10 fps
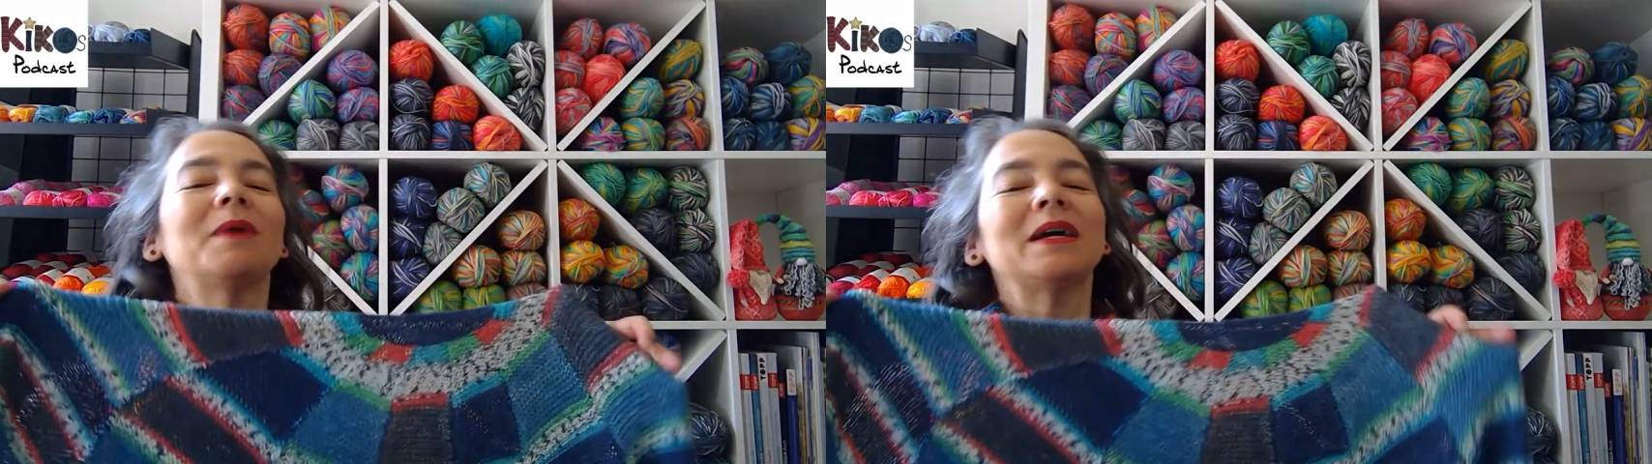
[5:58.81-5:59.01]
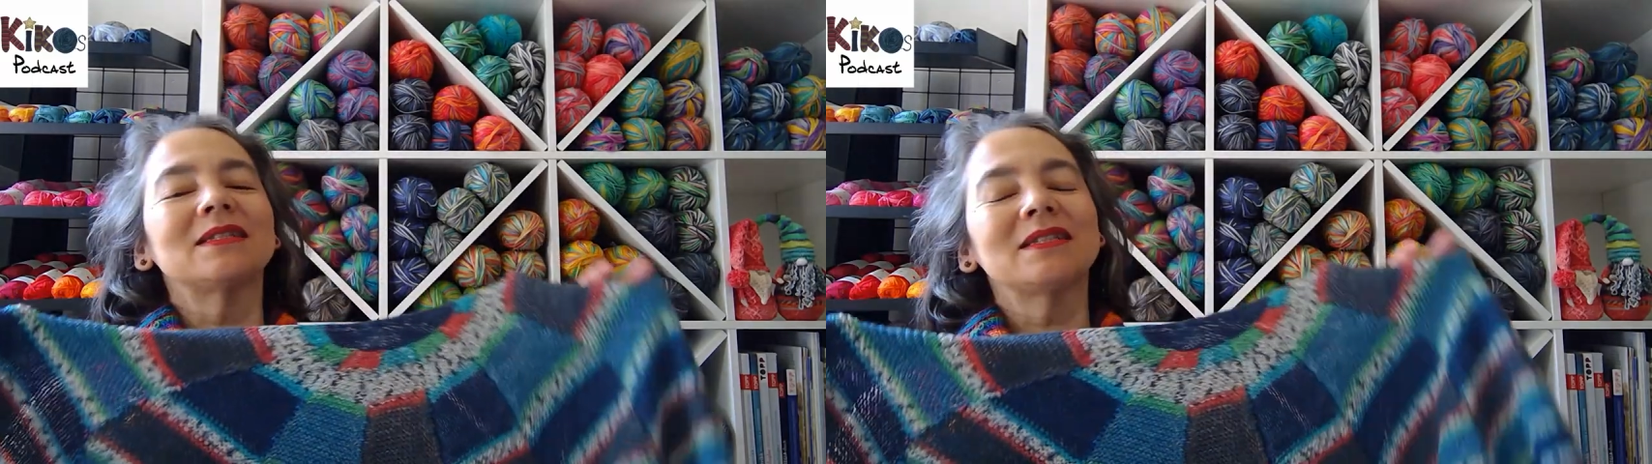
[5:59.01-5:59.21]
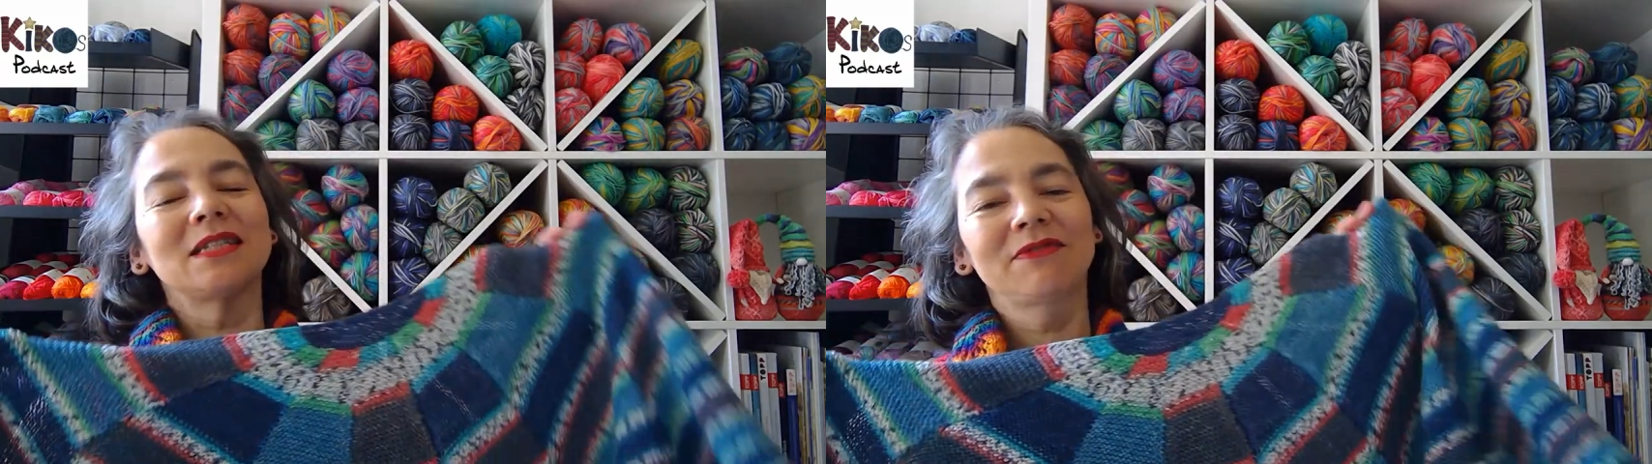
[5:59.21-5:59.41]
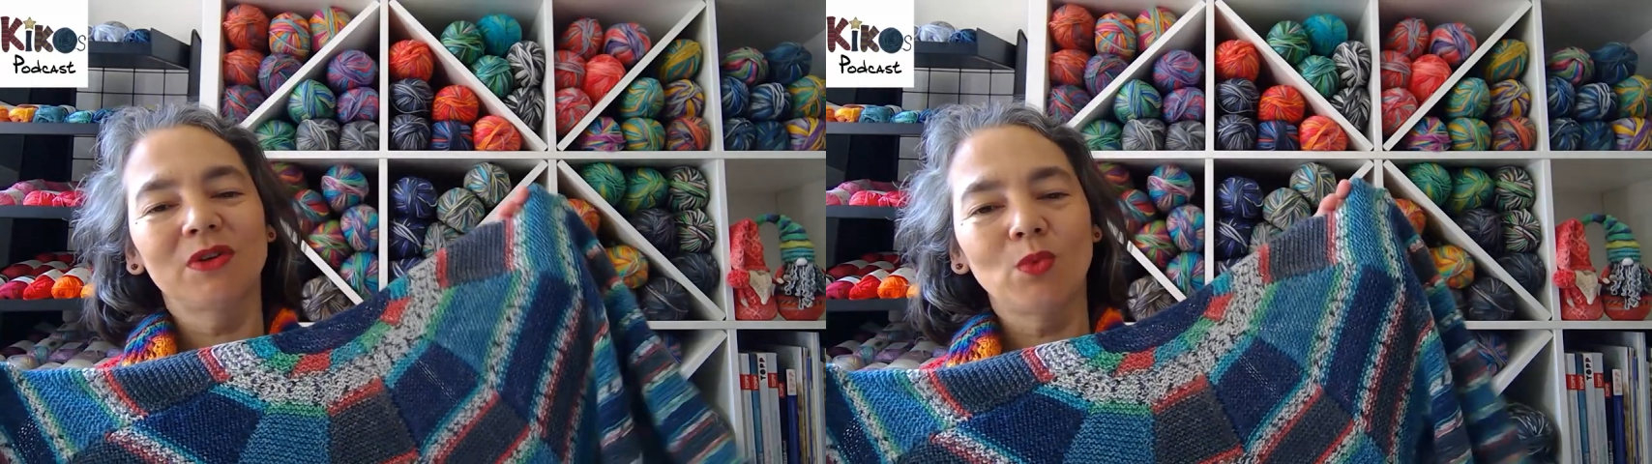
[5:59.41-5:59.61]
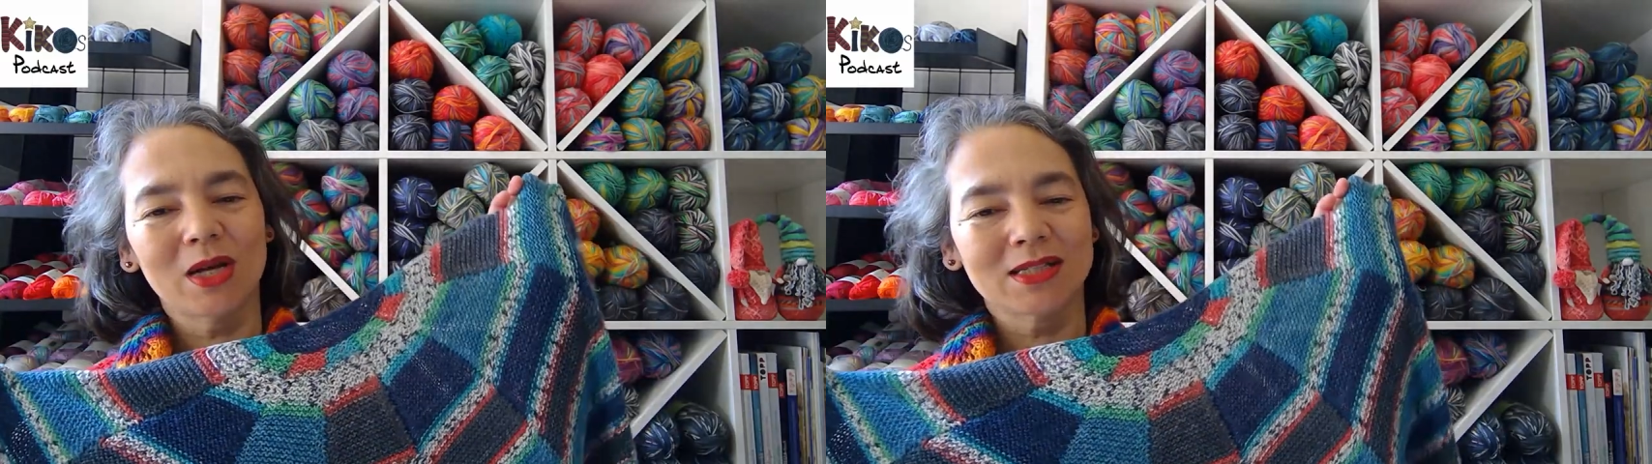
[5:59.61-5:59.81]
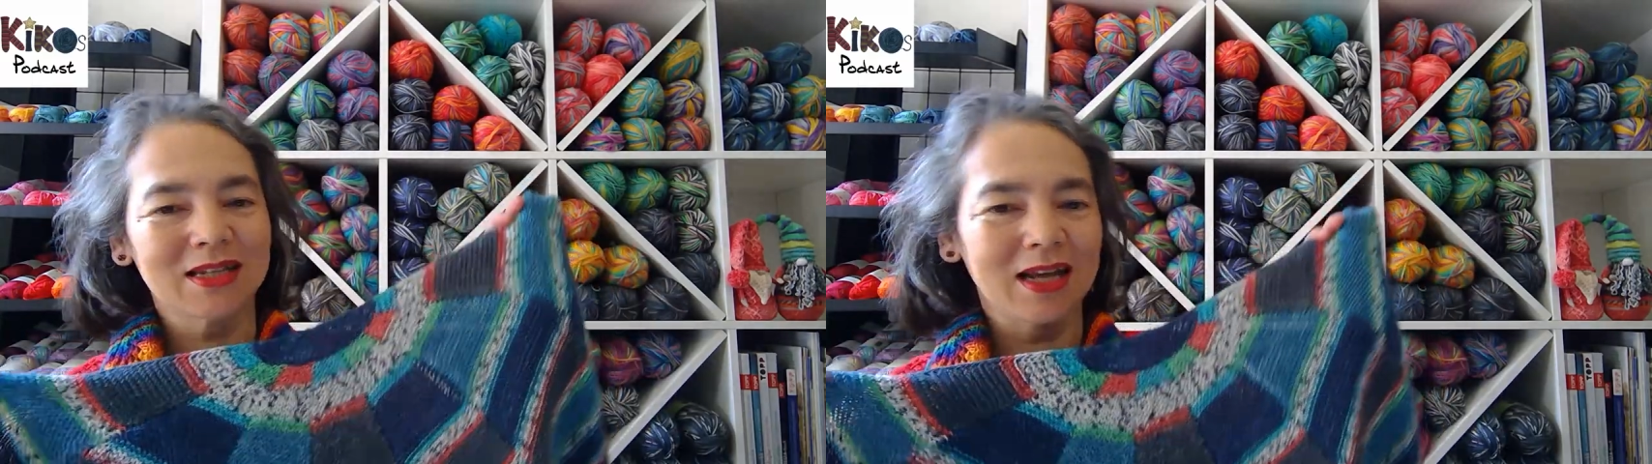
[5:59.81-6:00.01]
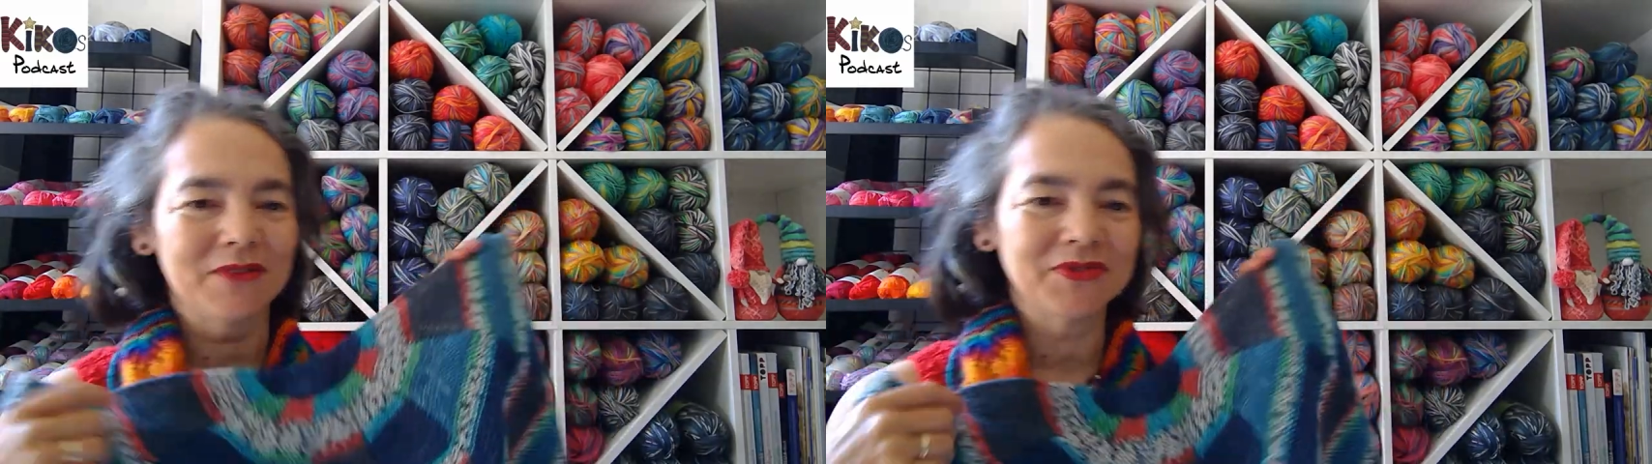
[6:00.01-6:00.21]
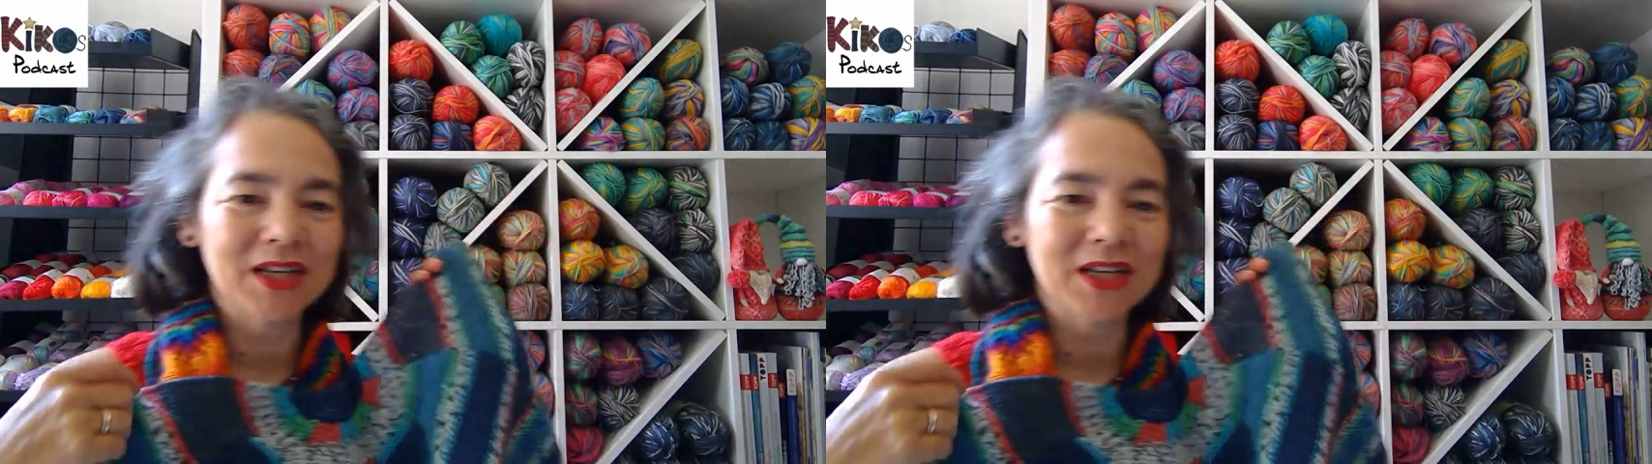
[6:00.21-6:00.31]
by Stephen West. And I have to